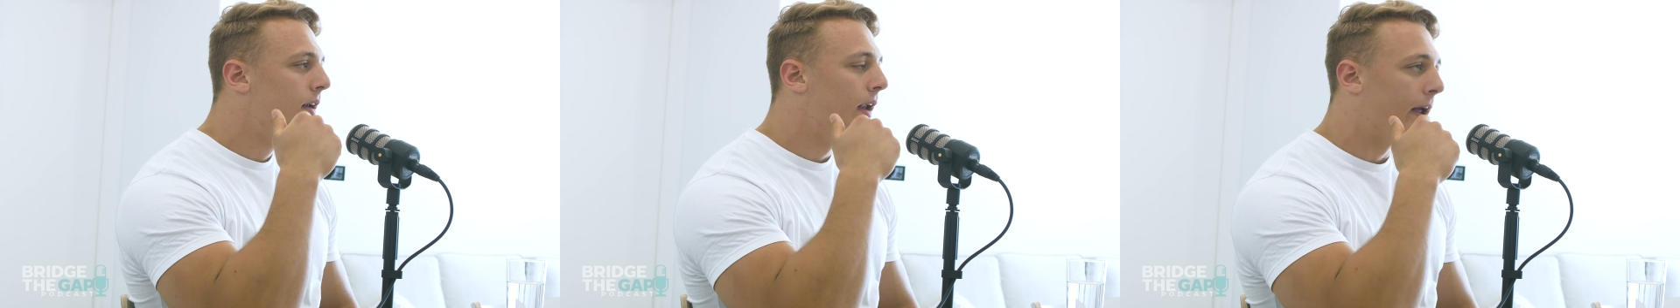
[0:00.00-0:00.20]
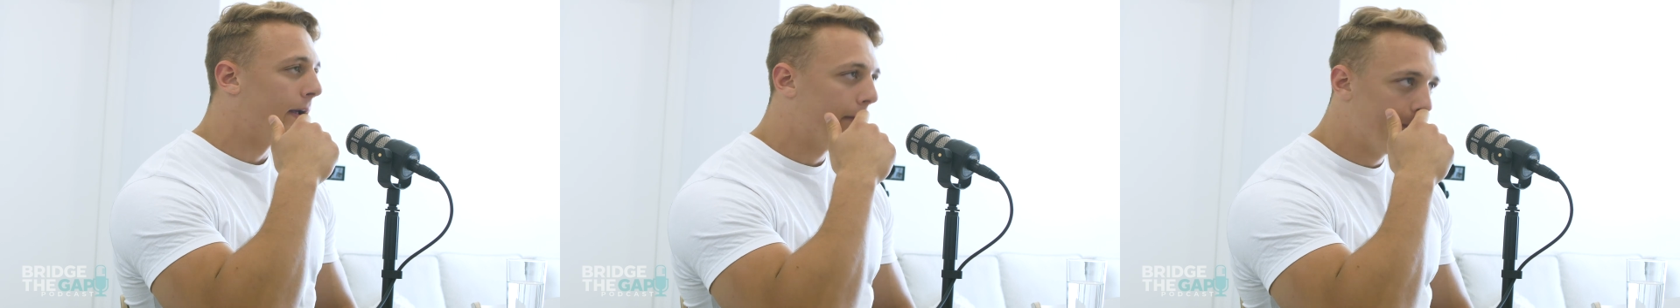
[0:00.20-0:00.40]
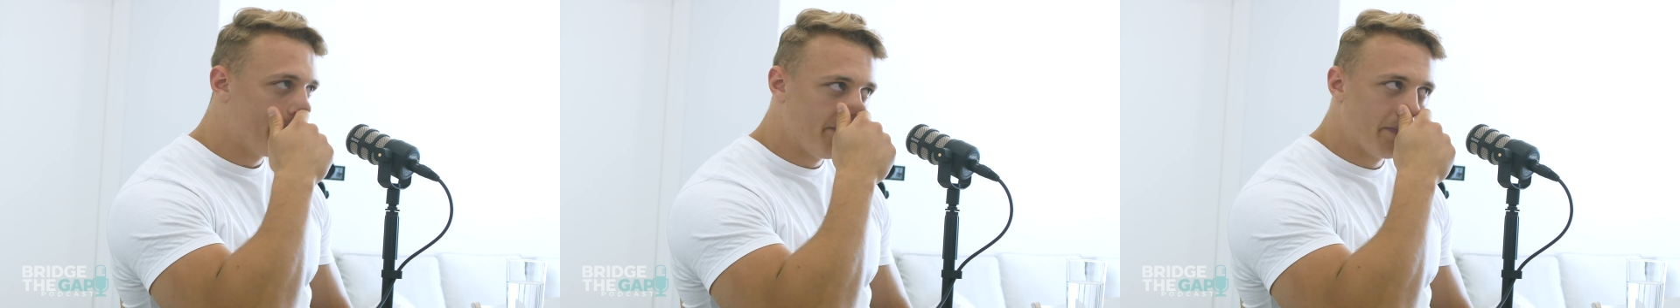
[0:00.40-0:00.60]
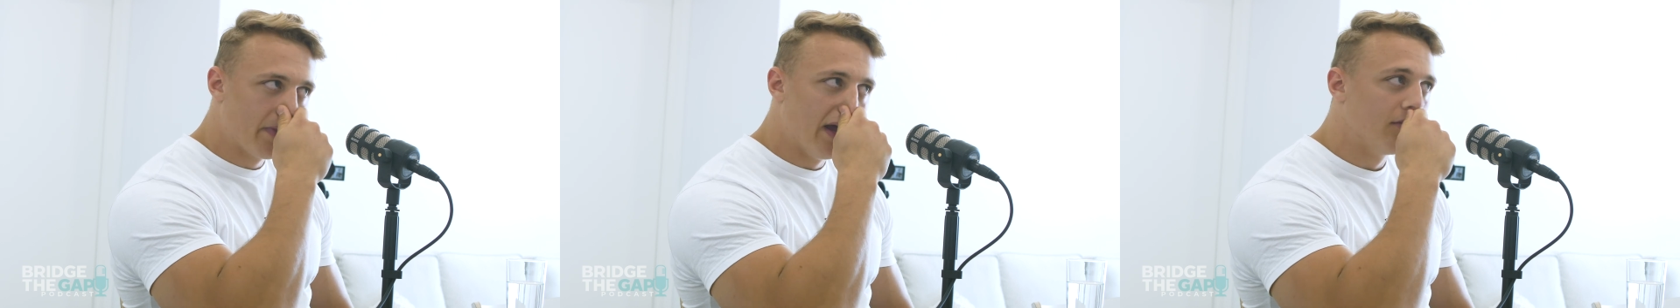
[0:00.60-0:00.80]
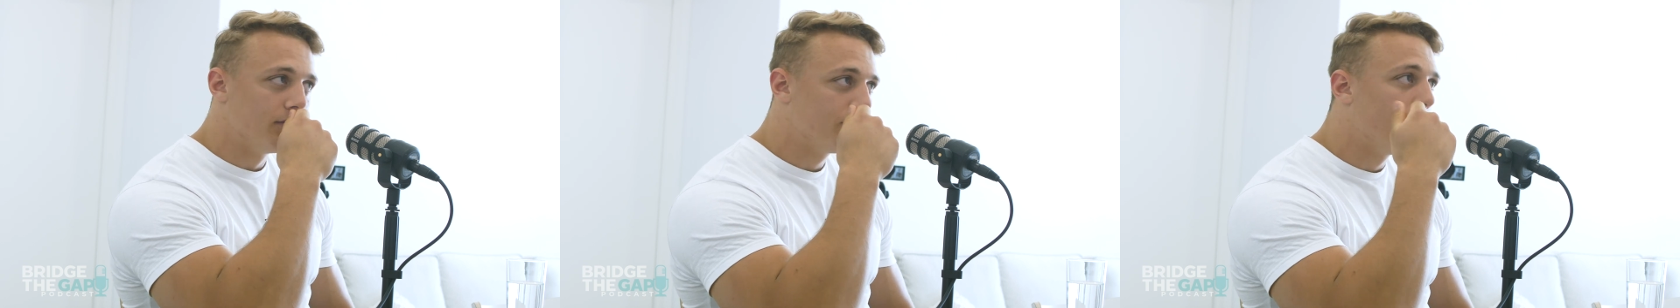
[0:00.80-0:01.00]
Like
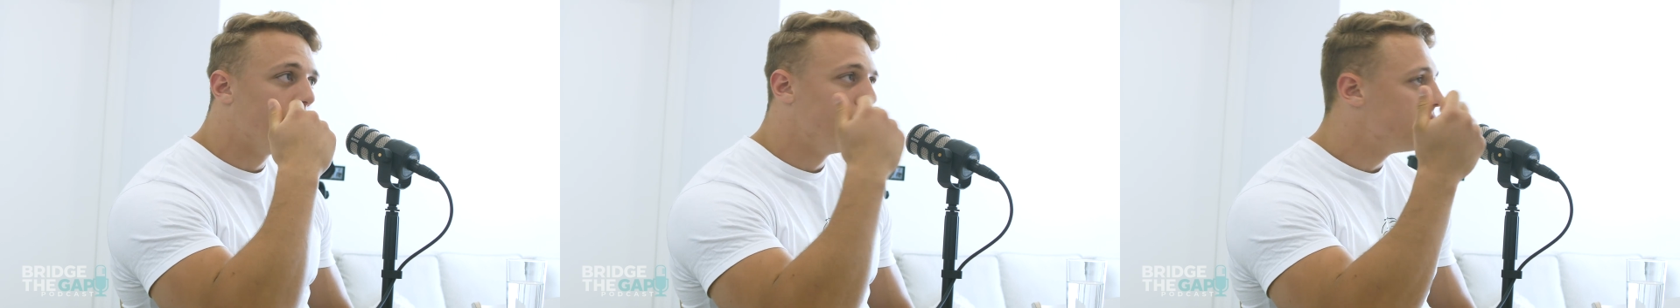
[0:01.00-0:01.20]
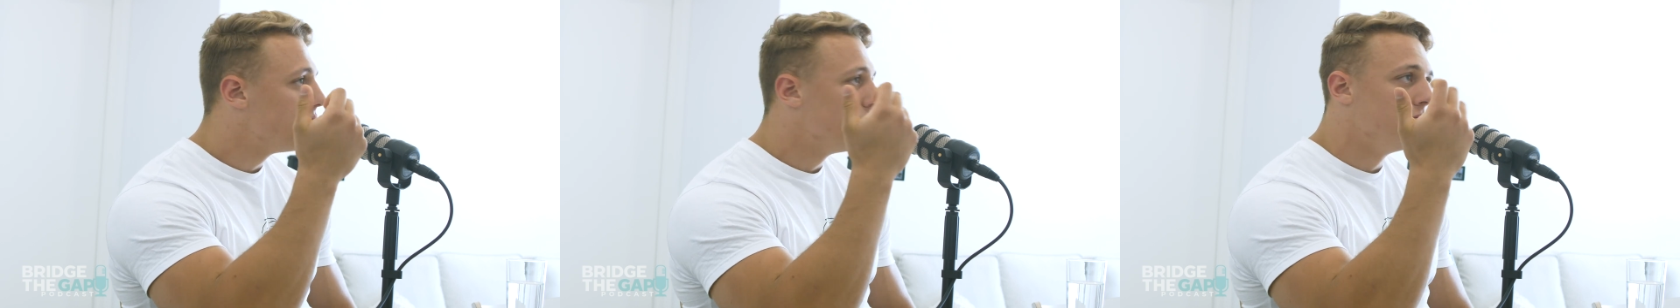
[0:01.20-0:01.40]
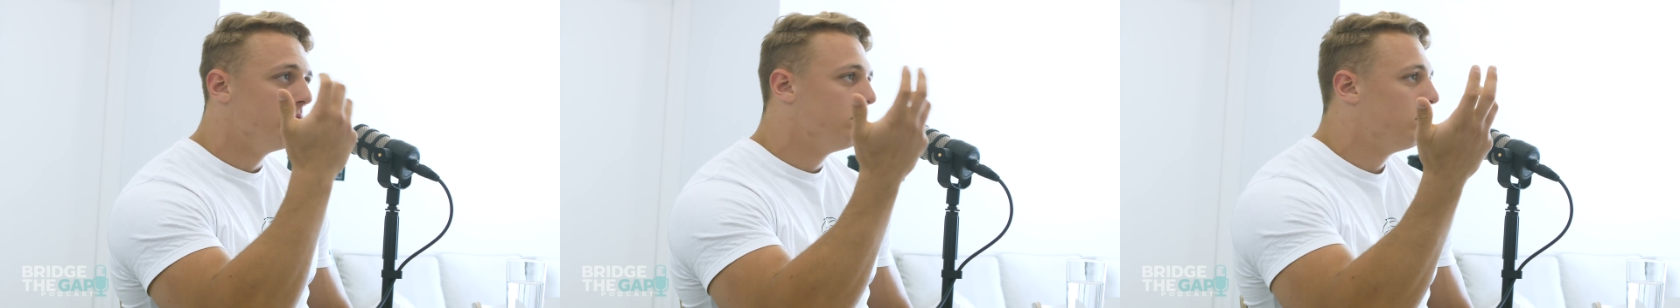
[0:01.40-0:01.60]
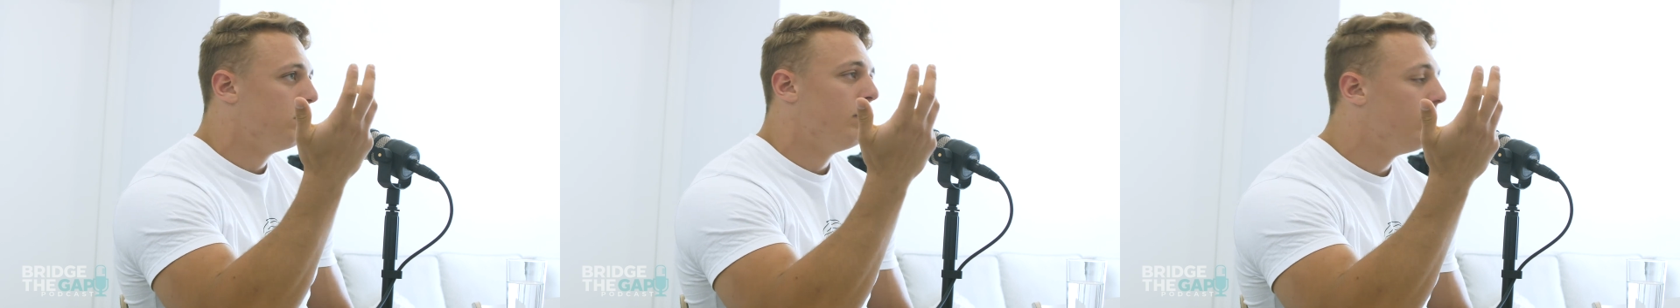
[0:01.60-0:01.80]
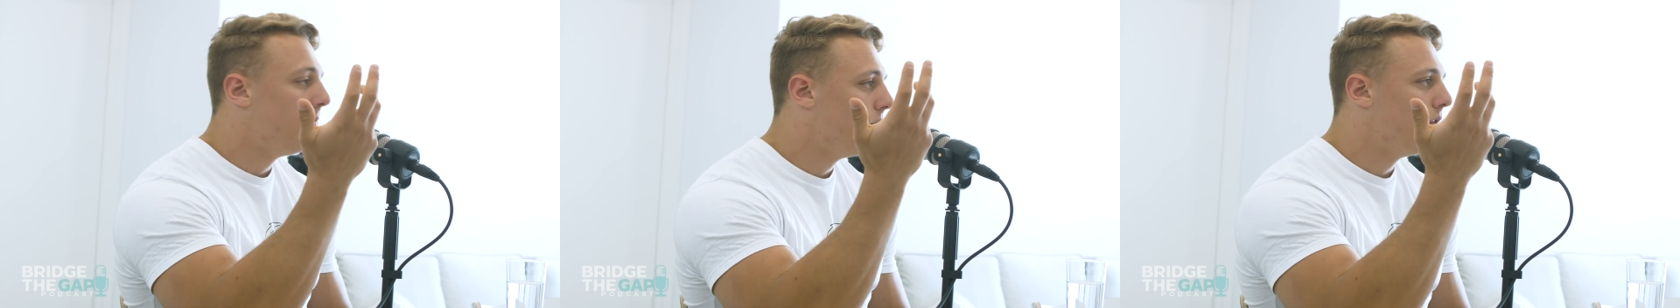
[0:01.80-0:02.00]
I was so used to
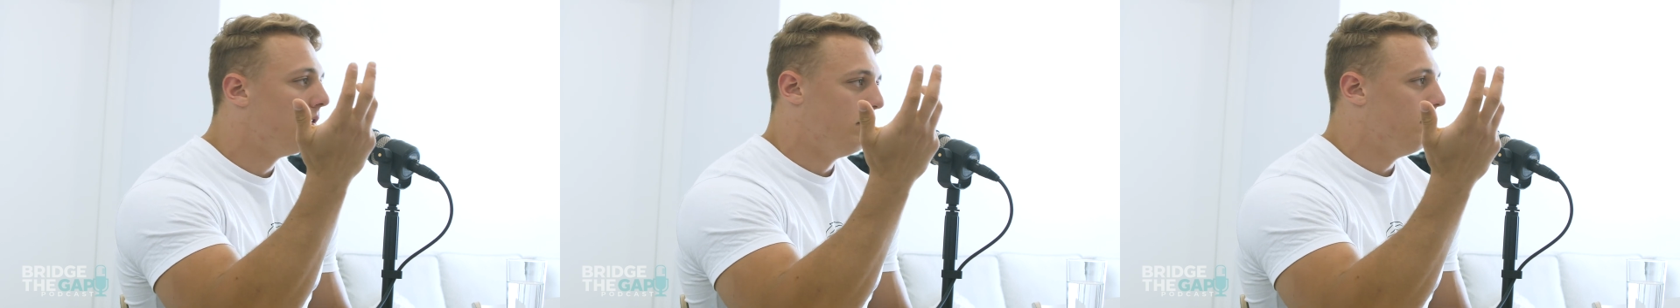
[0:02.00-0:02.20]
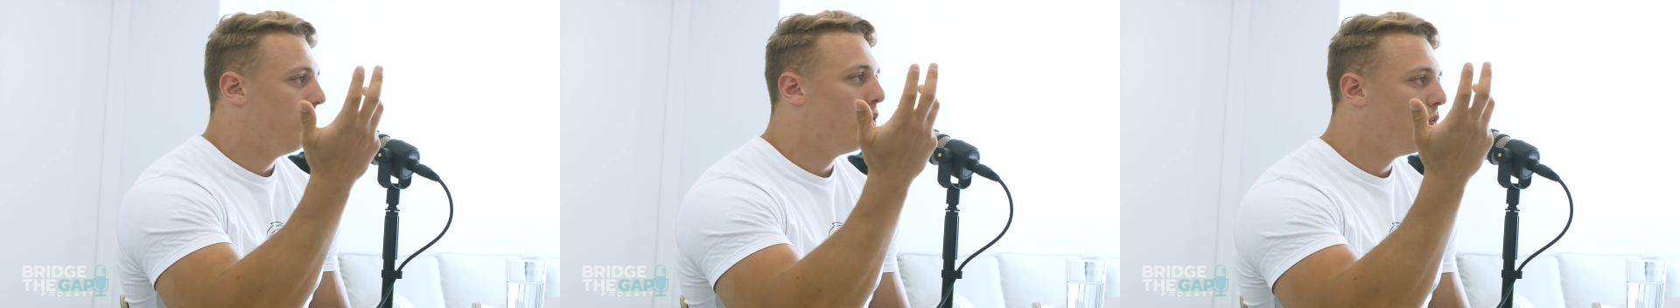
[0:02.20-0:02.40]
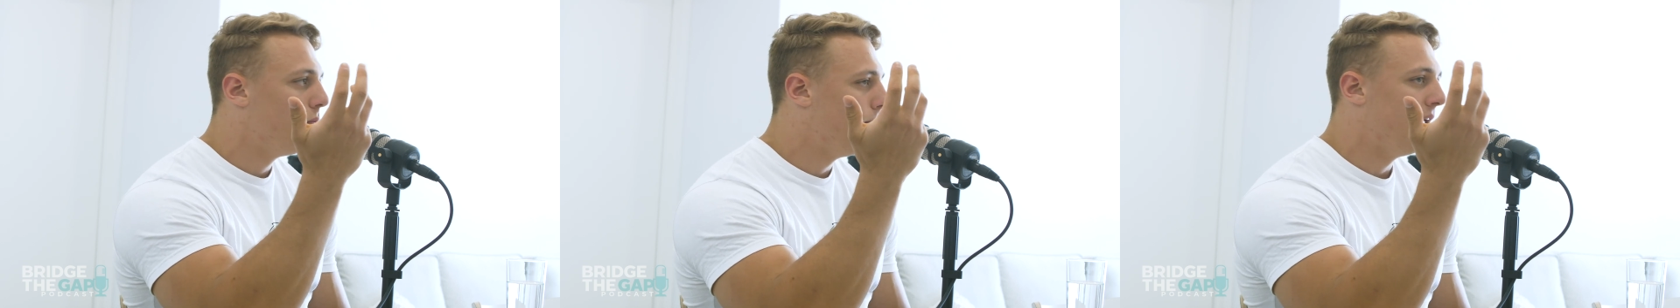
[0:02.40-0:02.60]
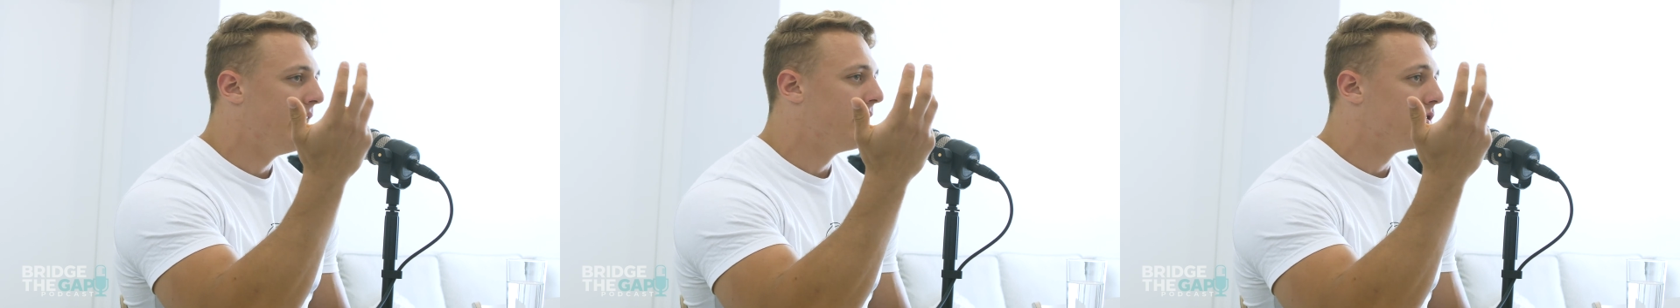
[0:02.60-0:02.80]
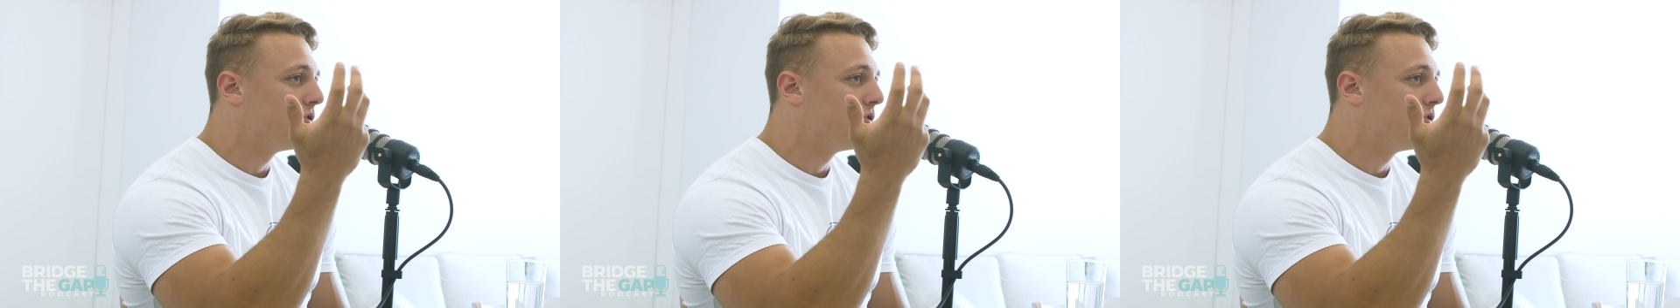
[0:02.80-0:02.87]
being